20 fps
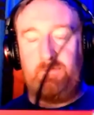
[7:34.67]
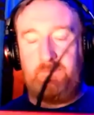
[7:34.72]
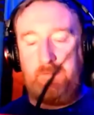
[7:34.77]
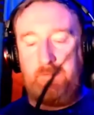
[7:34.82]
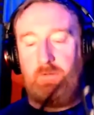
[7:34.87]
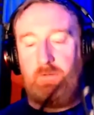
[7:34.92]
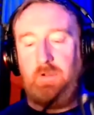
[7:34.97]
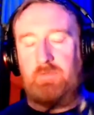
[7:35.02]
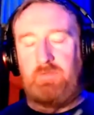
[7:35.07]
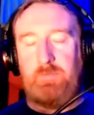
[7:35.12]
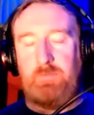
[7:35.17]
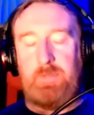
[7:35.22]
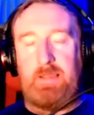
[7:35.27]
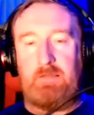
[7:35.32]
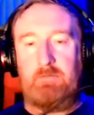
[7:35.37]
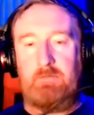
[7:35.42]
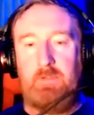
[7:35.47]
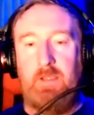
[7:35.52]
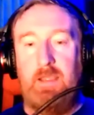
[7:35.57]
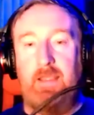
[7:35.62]
So it costs
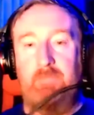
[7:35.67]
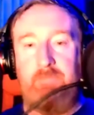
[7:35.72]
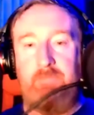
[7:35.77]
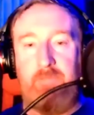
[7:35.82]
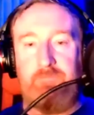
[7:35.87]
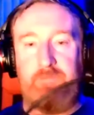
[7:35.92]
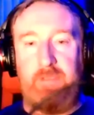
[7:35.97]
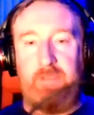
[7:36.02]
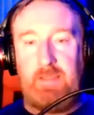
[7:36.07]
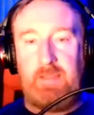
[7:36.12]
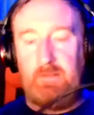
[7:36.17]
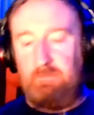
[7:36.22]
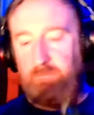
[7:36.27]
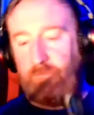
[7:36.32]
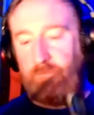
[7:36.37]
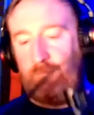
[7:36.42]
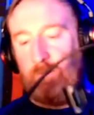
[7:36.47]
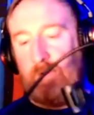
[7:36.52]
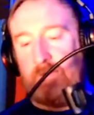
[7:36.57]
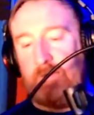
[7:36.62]
about
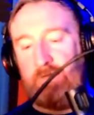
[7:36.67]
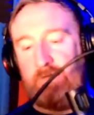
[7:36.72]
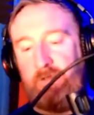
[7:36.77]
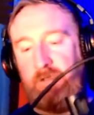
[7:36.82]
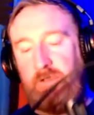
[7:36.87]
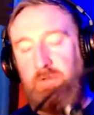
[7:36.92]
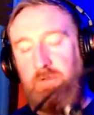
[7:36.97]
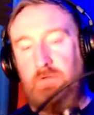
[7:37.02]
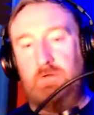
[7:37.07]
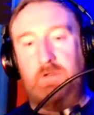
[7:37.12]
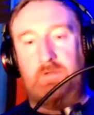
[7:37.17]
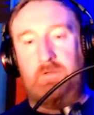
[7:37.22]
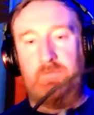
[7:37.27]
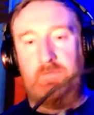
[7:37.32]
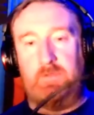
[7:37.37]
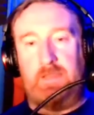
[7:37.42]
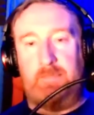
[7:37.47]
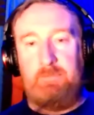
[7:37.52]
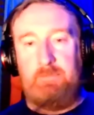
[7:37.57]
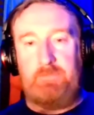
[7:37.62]
15, 20
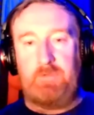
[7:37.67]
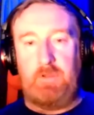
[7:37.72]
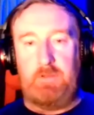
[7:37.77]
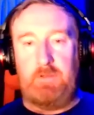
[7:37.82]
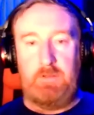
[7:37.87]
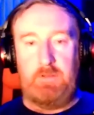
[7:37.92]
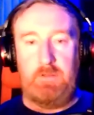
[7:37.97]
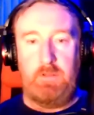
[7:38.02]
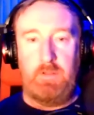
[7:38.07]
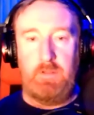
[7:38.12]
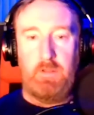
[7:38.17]
euros on Amazon.